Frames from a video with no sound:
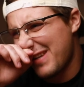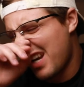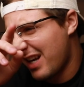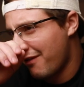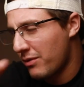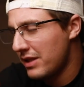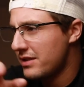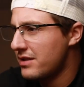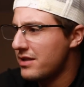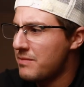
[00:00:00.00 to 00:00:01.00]
and I never
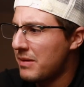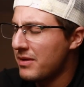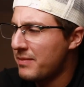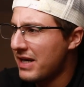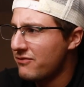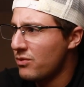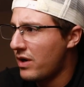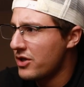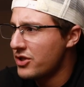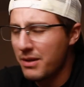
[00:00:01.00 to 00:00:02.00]
released it to the public, but after
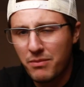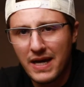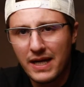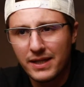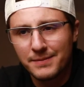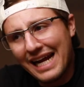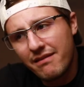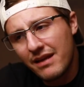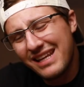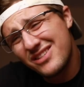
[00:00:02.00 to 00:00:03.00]
watching it back, I
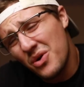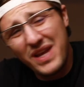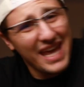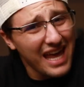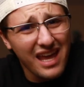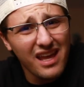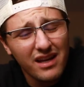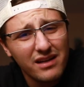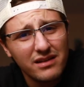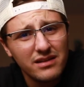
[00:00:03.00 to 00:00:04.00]
th it's okay.